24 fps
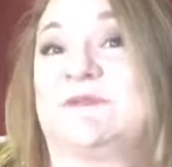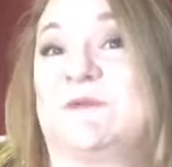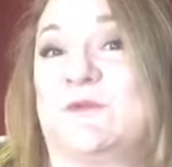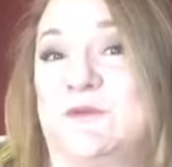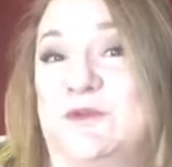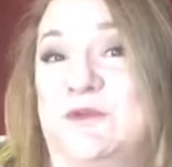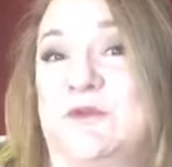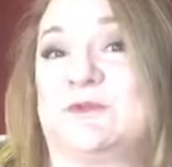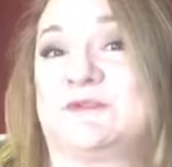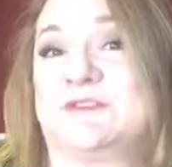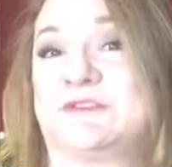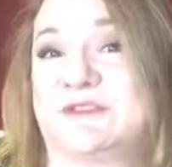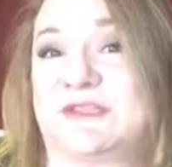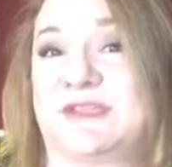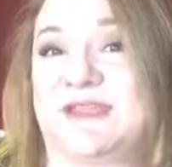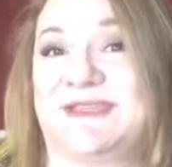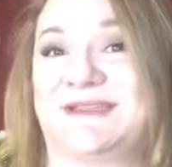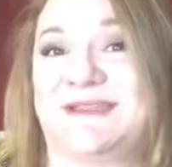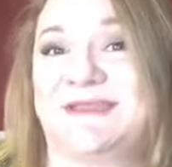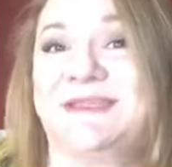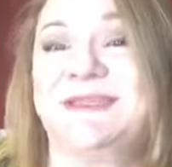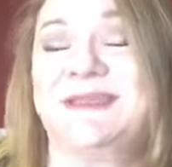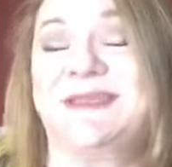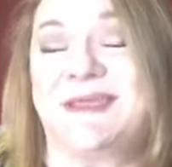for your
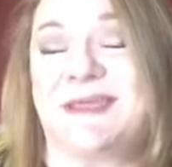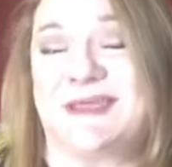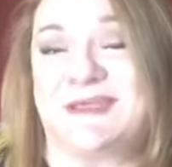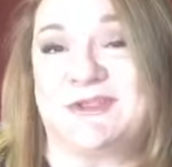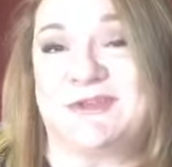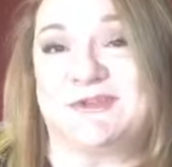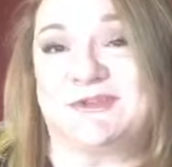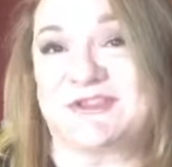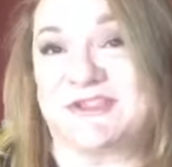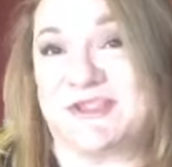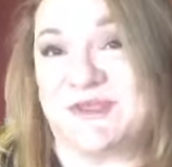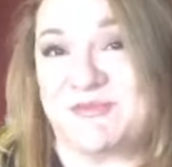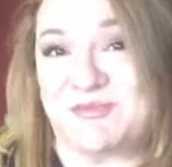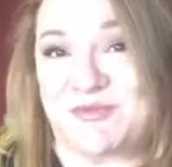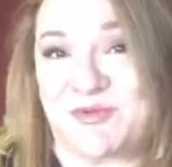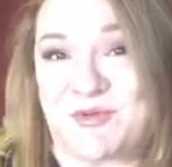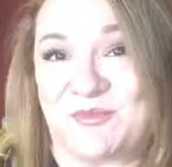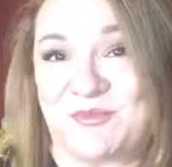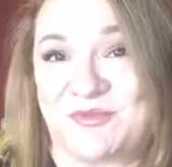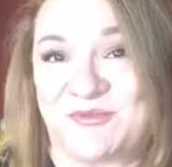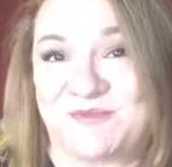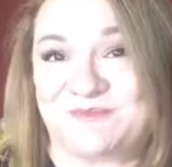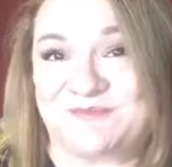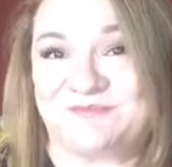skin and your skin
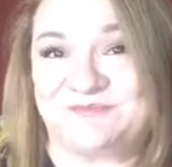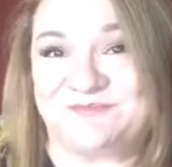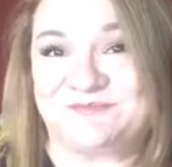problem.